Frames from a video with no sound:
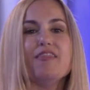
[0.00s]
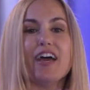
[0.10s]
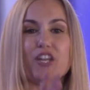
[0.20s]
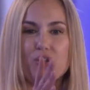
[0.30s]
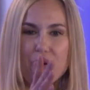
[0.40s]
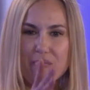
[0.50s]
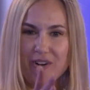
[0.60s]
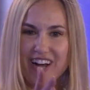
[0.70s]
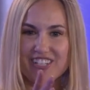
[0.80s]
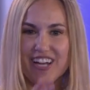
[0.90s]
that your
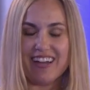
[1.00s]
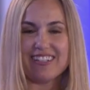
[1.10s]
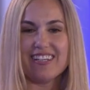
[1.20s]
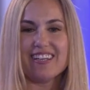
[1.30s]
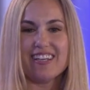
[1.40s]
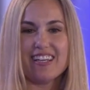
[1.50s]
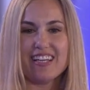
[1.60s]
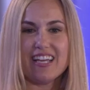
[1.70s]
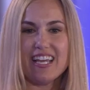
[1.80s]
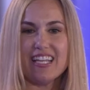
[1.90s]
project
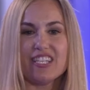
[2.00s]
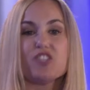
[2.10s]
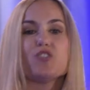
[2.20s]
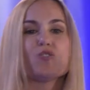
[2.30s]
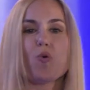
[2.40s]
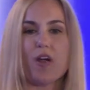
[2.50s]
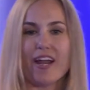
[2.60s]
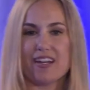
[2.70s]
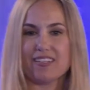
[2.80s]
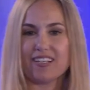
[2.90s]
is a
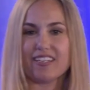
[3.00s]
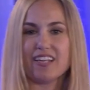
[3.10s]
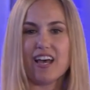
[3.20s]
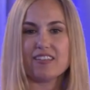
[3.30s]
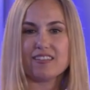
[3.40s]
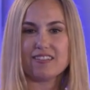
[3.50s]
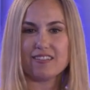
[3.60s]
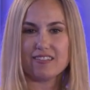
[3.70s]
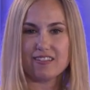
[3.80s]
soaring success.